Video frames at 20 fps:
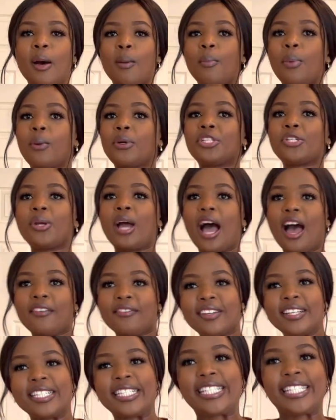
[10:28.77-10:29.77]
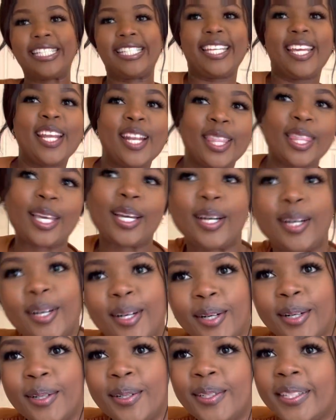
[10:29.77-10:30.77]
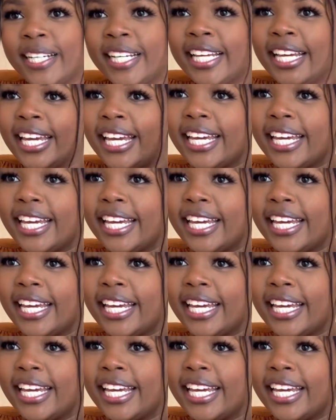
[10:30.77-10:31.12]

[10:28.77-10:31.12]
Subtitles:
But what you haven't seen though